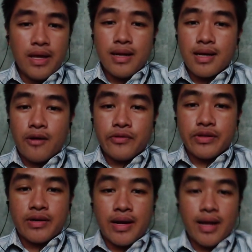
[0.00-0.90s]

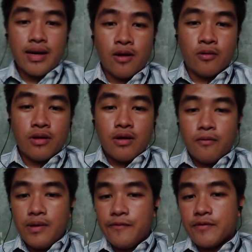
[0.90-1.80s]
encounter an unknown,
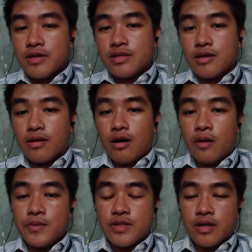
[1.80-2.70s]
we first
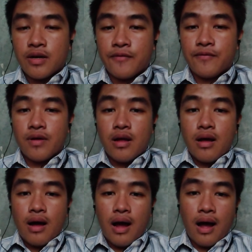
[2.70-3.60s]
observe
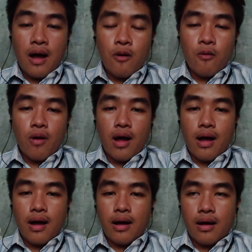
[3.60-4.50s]
how
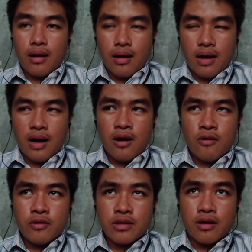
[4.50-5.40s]

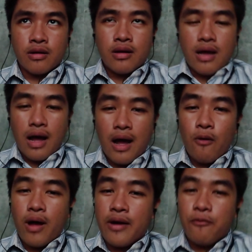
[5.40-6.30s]
how
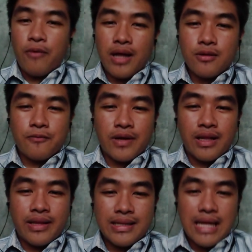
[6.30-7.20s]
and what
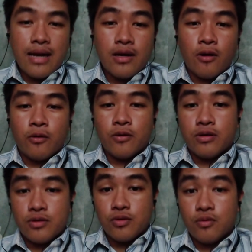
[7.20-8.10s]
will that
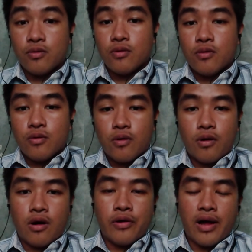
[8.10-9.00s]
unknown do,
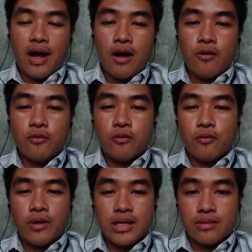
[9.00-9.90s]
or how
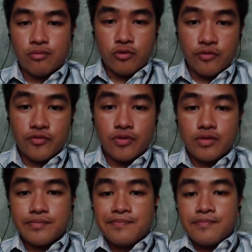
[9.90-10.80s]
will it move.
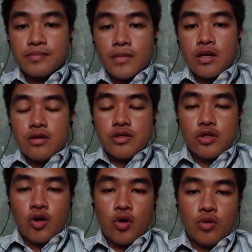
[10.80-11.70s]

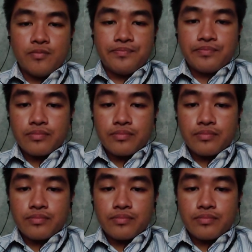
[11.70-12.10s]
So